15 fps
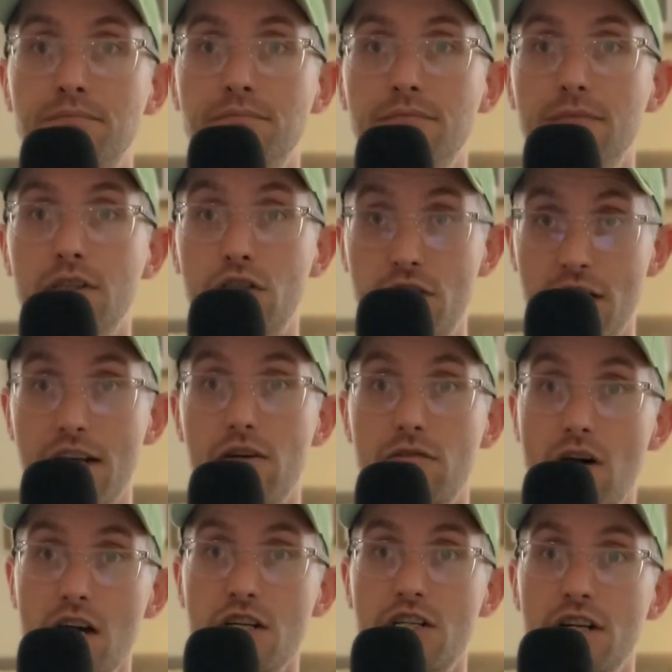Sheikh
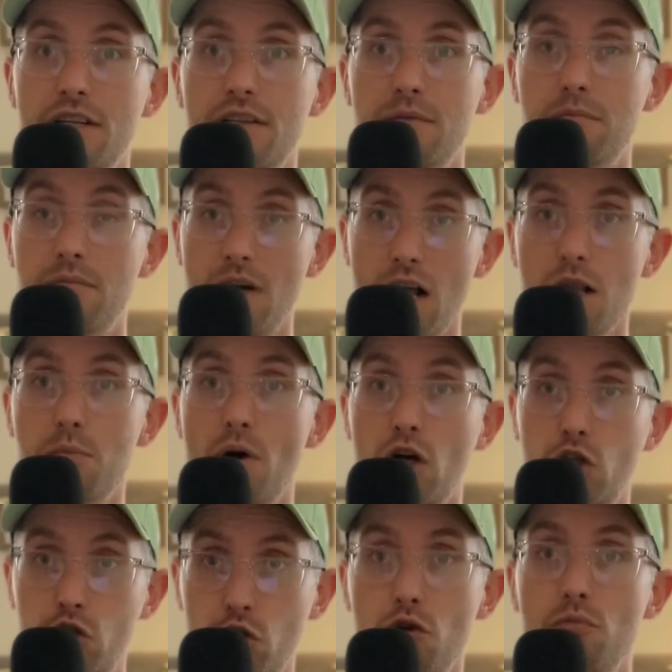Rashid Al
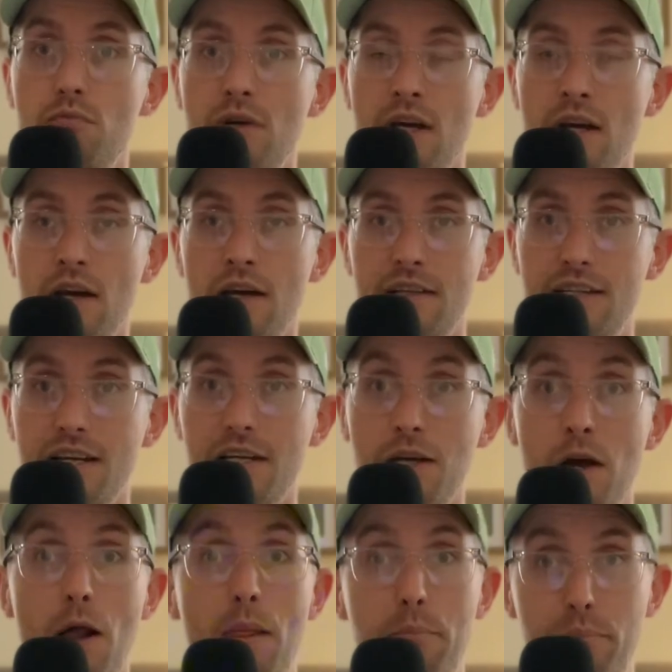Maktoum, said,
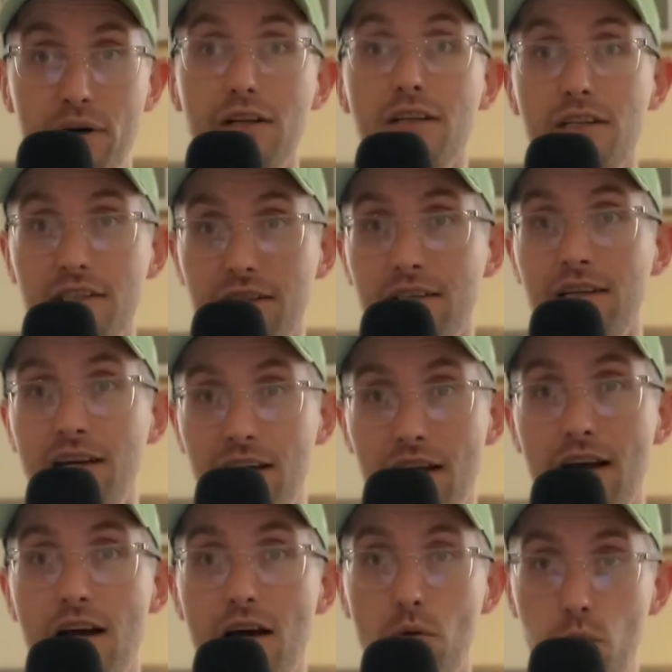build
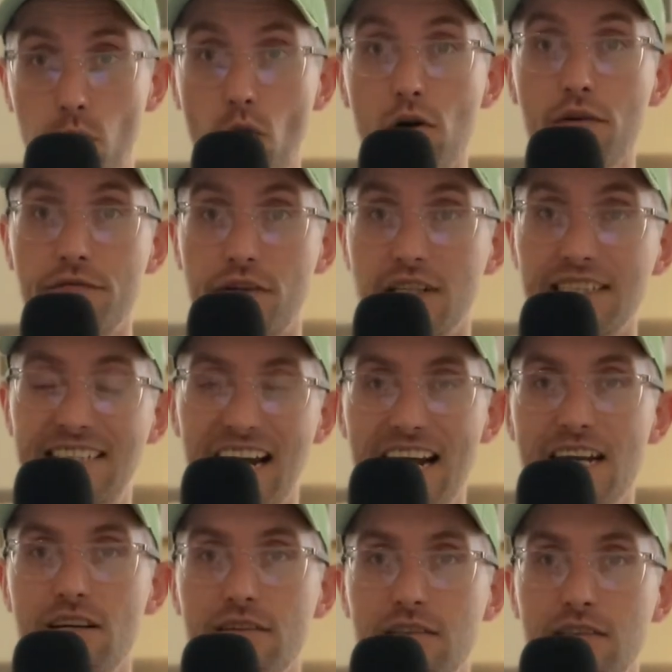a wall of
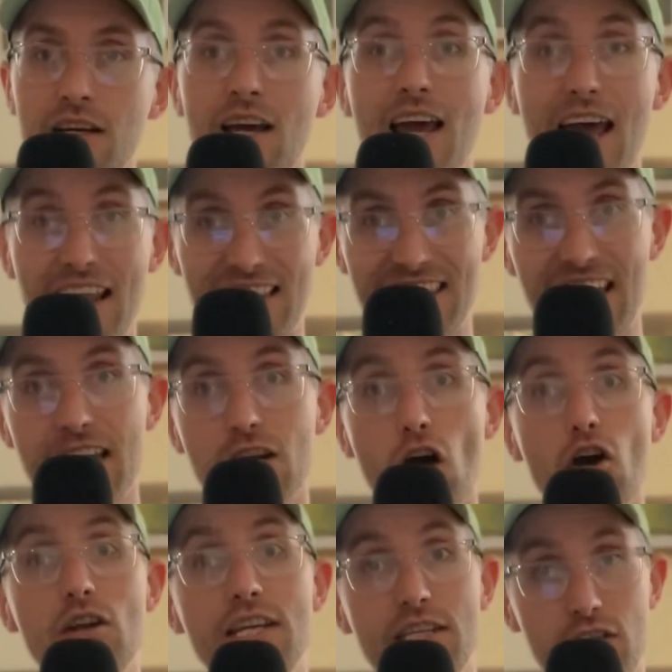containers and then
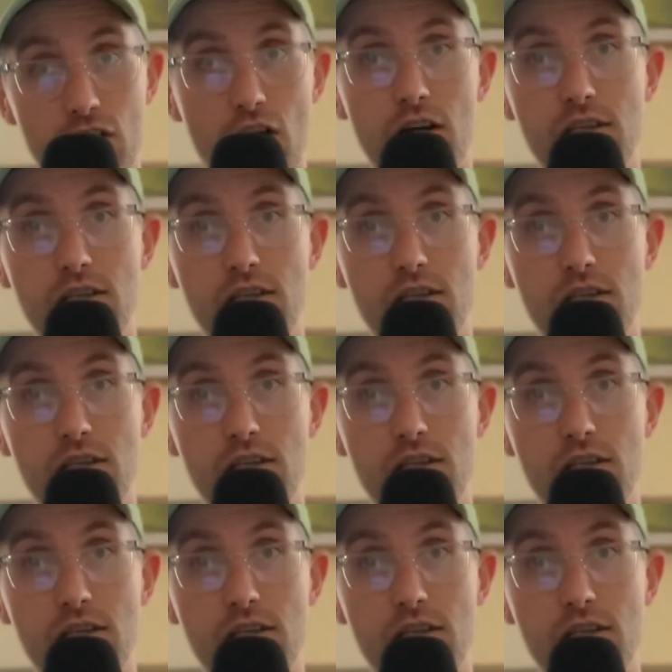only start